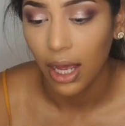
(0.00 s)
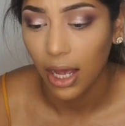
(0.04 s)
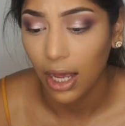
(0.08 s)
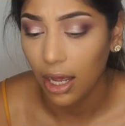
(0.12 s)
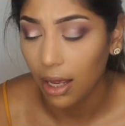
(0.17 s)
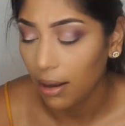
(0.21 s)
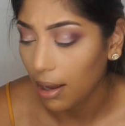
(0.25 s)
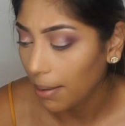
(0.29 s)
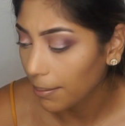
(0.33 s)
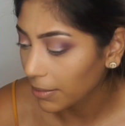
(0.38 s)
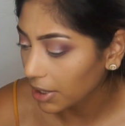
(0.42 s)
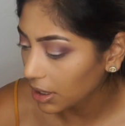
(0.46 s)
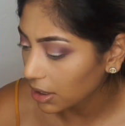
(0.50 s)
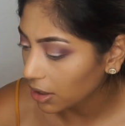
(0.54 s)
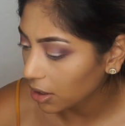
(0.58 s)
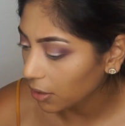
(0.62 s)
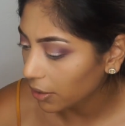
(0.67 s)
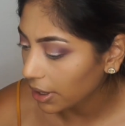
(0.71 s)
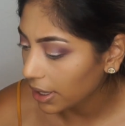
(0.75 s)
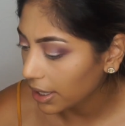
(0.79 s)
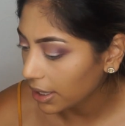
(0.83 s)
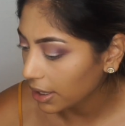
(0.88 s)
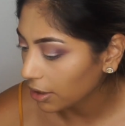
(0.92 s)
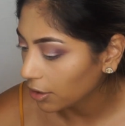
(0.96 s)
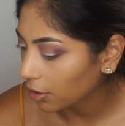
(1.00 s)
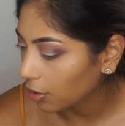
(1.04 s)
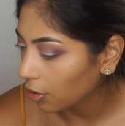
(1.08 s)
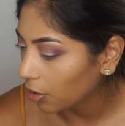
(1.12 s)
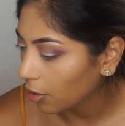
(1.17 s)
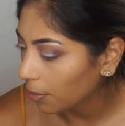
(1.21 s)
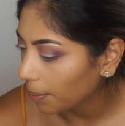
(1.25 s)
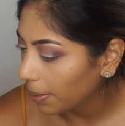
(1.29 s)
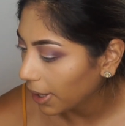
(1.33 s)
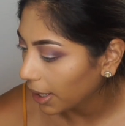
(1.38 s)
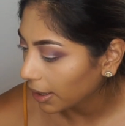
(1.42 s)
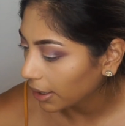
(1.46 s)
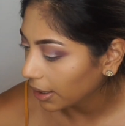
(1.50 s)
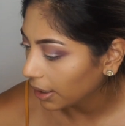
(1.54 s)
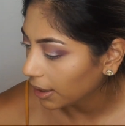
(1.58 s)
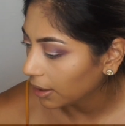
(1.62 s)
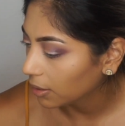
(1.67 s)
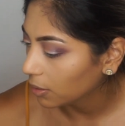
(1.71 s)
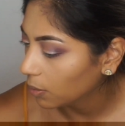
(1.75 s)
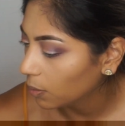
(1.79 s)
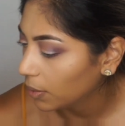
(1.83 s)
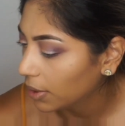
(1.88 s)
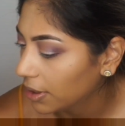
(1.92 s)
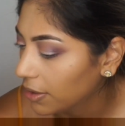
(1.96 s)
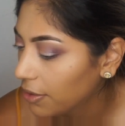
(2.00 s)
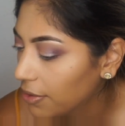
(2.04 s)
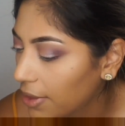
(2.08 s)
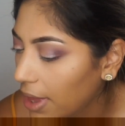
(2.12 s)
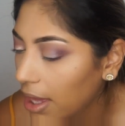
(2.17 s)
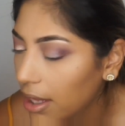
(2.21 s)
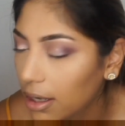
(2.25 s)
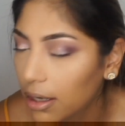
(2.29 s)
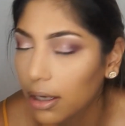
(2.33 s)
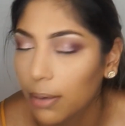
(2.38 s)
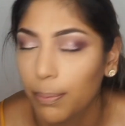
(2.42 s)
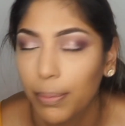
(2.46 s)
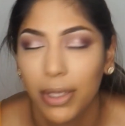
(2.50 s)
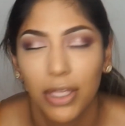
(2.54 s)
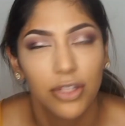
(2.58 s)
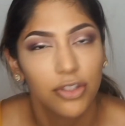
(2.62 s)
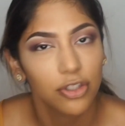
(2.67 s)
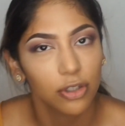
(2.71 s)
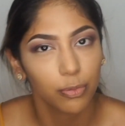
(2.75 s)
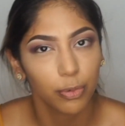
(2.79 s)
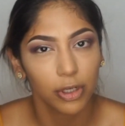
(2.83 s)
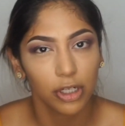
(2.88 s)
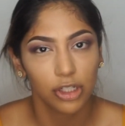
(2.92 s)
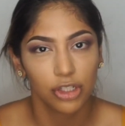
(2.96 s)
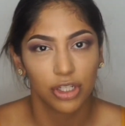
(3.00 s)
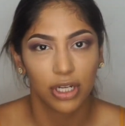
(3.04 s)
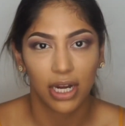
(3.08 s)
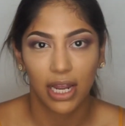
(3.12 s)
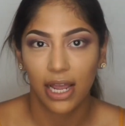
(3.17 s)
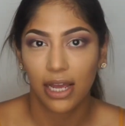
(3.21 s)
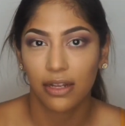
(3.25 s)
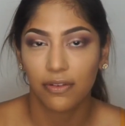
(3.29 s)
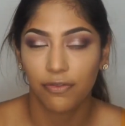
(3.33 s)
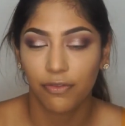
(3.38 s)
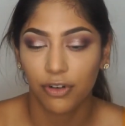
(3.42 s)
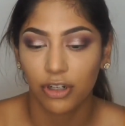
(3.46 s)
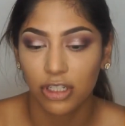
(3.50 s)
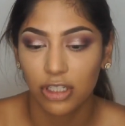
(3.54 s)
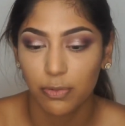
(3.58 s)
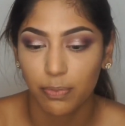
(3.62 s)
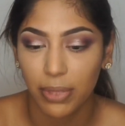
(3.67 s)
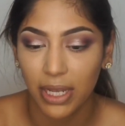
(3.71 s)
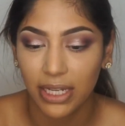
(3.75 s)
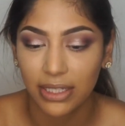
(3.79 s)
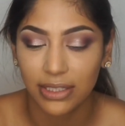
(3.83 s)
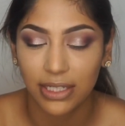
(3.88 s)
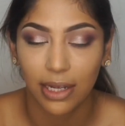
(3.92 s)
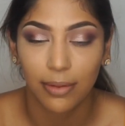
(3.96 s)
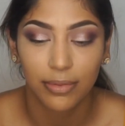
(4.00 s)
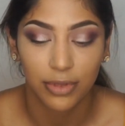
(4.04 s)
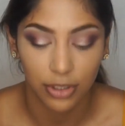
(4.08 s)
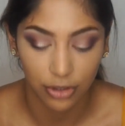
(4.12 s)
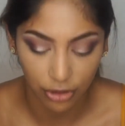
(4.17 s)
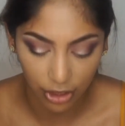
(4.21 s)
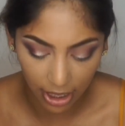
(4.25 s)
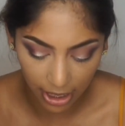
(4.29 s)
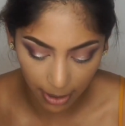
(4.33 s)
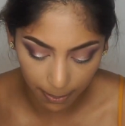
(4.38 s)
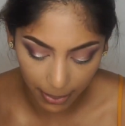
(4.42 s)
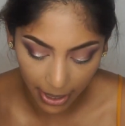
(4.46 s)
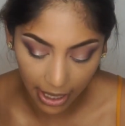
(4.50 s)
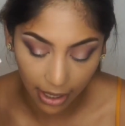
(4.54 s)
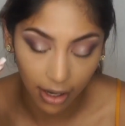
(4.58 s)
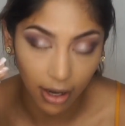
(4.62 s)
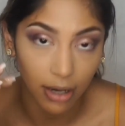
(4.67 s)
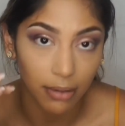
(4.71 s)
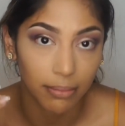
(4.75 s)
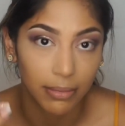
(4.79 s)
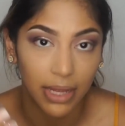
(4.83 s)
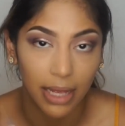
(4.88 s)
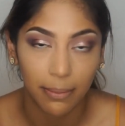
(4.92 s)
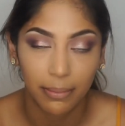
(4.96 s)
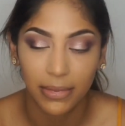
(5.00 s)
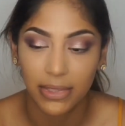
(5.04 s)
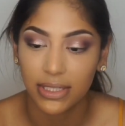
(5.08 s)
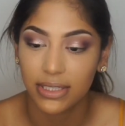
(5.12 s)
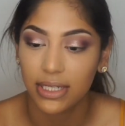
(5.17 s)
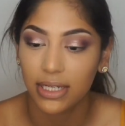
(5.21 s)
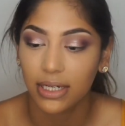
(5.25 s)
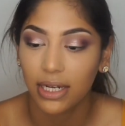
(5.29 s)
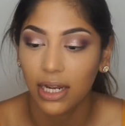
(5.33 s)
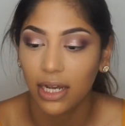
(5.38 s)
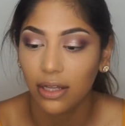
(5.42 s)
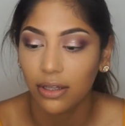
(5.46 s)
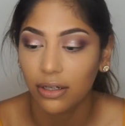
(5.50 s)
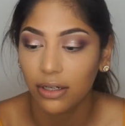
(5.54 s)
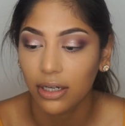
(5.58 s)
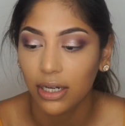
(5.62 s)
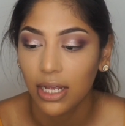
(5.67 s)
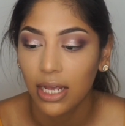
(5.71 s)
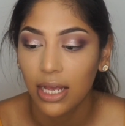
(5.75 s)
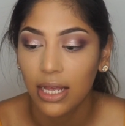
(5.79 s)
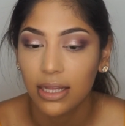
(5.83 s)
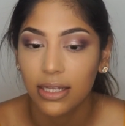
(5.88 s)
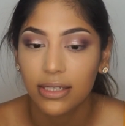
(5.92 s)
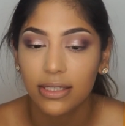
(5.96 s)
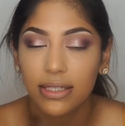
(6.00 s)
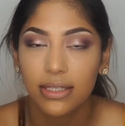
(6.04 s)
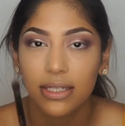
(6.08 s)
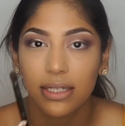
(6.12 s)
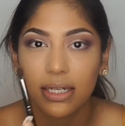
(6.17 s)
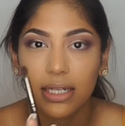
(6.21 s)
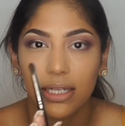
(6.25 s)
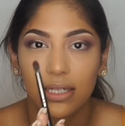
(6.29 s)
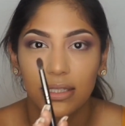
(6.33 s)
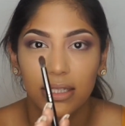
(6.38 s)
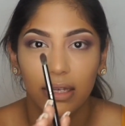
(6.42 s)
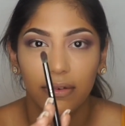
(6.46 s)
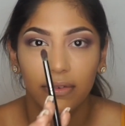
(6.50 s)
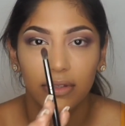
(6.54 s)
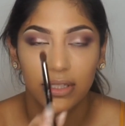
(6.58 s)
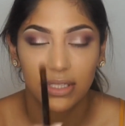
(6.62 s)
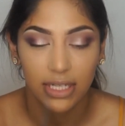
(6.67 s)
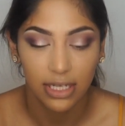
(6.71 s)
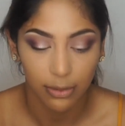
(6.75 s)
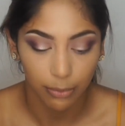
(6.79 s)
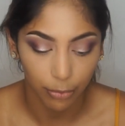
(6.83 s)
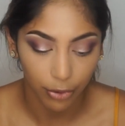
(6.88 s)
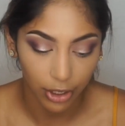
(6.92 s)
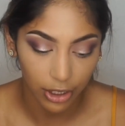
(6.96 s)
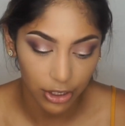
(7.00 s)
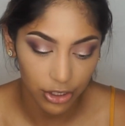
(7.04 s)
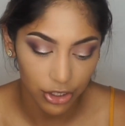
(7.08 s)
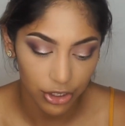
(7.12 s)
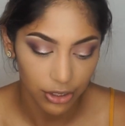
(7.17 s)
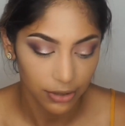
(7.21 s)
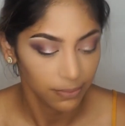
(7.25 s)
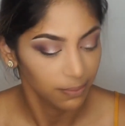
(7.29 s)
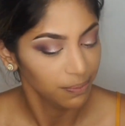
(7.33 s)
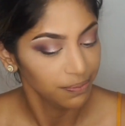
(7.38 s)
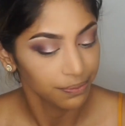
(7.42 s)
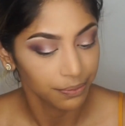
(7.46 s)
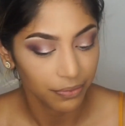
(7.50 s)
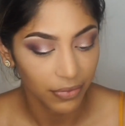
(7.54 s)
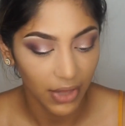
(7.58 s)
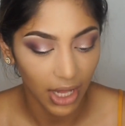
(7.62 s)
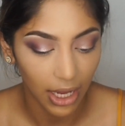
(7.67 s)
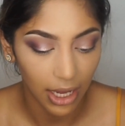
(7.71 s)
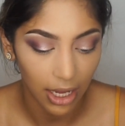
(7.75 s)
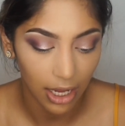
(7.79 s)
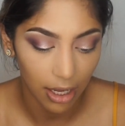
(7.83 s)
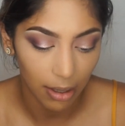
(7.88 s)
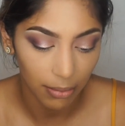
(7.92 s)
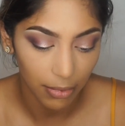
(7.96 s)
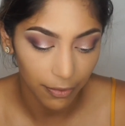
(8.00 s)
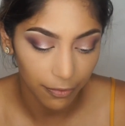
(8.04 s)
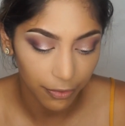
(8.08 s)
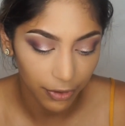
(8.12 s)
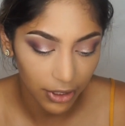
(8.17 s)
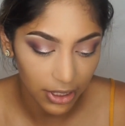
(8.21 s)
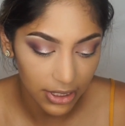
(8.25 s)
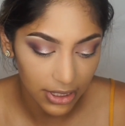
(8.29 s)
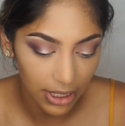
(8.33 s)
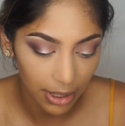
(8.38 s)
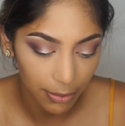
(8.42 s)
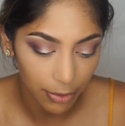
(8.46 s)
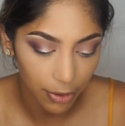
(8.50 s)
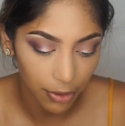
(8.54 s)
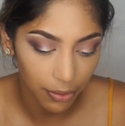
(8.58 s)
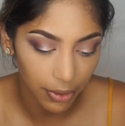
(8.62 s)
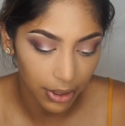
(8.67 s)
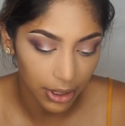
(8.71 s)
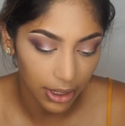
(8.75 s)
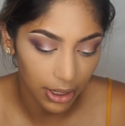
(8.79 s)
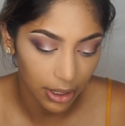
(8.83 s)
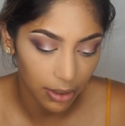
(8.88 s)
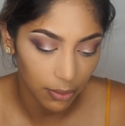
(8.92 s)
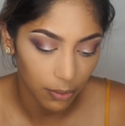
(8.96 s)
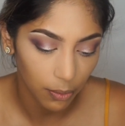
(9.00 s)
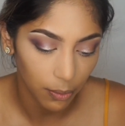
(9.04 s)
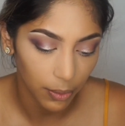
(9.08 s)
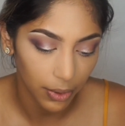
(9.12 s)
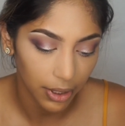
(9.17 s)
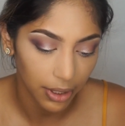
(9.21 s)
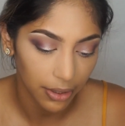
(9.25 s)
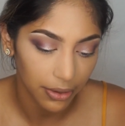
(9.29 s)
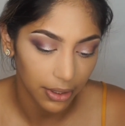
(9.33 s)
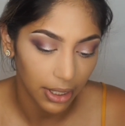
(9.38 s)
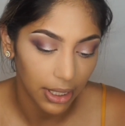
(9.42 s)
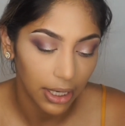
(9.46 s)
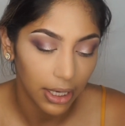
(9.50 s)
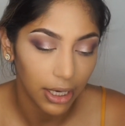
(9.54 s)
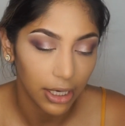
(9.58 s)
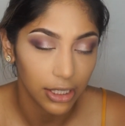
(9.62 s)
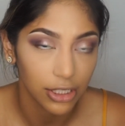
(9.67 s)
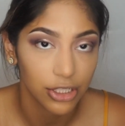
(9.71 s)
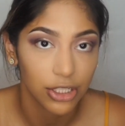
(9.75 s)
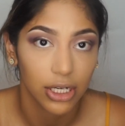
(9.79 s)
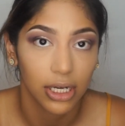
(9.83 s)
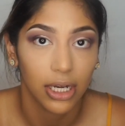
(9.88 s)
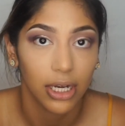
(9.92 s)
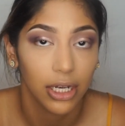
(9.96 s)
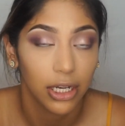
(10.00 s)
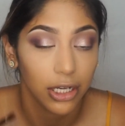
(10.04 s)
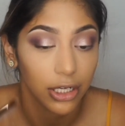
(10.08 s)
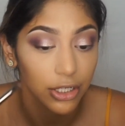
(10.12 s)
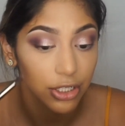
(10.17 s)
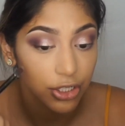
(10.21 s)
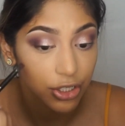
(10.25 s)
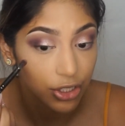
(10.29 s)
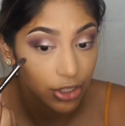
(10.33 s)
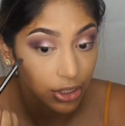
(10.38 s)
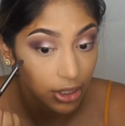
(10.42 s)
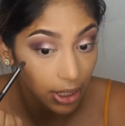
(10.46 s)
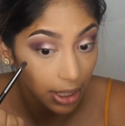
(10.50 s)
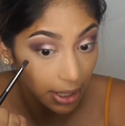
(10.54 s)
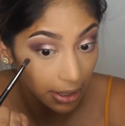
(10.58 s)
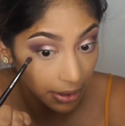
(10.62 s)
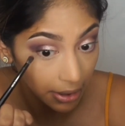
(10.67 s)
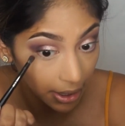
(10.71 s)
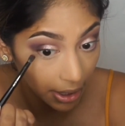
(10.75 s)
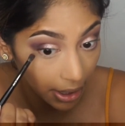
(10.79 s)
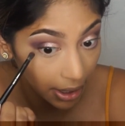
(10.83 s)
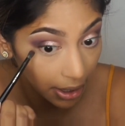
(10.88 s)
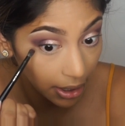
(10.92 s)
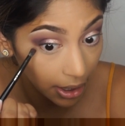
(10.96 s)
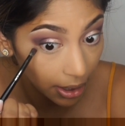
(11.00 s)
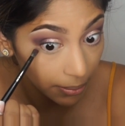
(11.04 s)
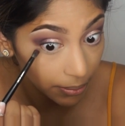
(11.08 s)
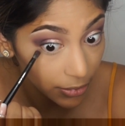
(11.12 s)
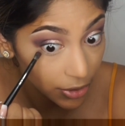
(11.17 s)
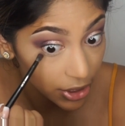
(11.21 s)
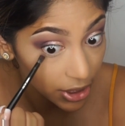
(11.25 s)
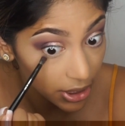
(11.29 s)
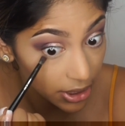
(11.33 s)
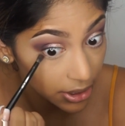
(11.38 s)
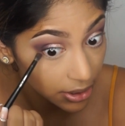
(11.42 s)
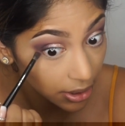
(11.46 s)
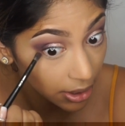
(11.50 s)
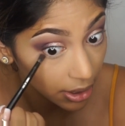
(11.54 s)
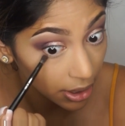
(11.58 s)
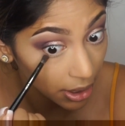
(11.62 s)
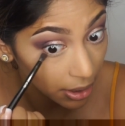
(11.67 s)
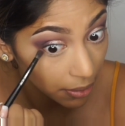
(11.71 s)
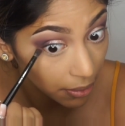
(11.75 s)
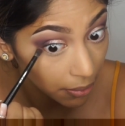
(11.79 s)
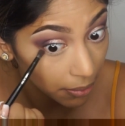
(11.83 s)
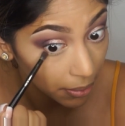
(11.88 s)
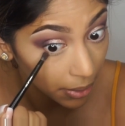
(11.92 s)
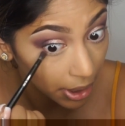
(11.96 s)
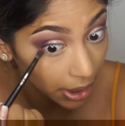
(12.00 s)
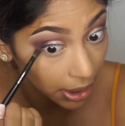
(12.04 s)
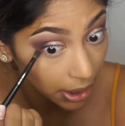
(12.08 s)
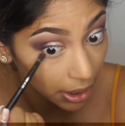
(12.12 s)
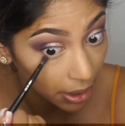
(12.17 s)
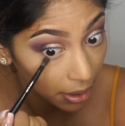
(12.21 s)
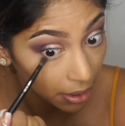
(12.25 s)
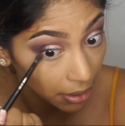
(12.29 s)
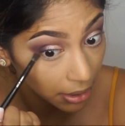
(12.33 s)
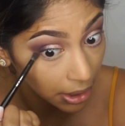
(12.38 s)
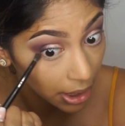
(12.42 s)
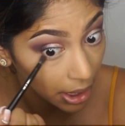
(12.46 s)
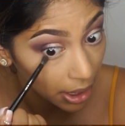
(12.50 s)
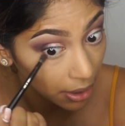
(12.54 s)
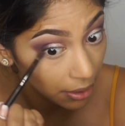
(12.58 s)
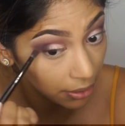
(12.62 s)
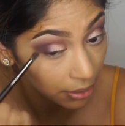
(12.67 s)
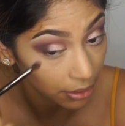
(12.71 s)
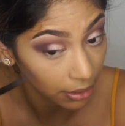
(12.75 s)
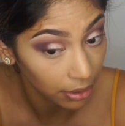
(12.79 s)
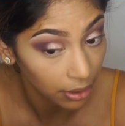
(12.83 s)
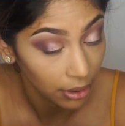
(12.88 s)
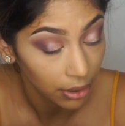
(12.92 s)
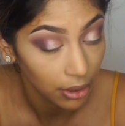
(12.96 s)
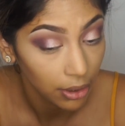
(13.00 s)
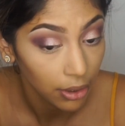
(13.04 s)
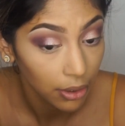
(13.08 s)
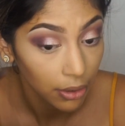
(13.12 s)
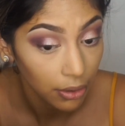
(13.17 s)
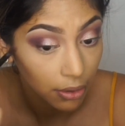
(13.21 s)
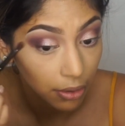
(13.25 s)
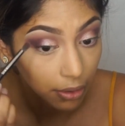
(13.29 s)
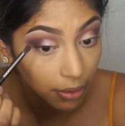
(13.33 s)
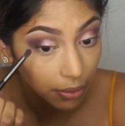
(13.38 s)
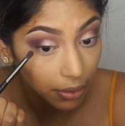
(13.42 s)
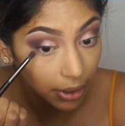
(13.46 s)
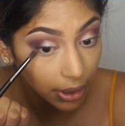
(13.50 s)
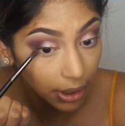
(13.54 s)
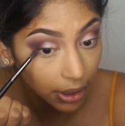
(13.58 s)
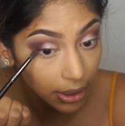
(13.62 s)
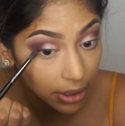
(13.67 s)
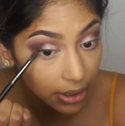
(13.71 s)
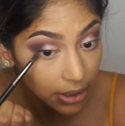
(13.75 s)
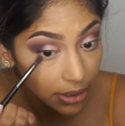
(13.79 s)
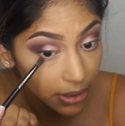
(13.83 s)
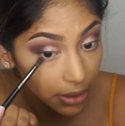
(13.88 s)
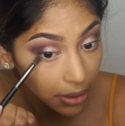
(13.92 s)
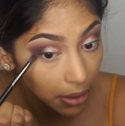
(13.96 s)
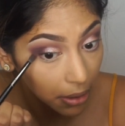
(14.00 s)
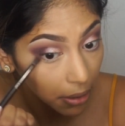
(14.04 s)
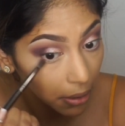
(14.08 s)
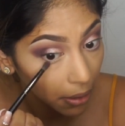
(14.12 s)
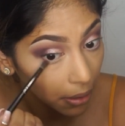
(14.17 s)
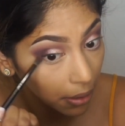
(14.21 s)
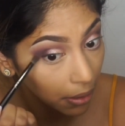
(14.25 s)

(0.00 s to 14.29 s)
I'm going to go ahead and go back in with that pencil brush that I had first picked up to try to pack on that Mystic color. This is an E17 brush. First I'm going in with Hush Hush, and then I'm just starting right here on the outer crease.